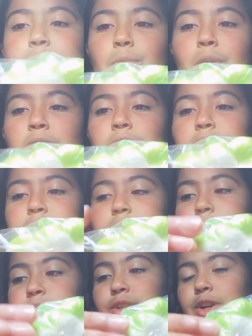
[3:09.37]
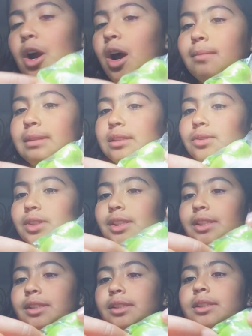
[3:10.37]
And why all these other common
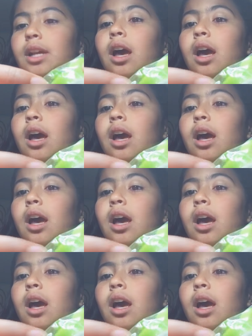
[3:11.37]
squishies?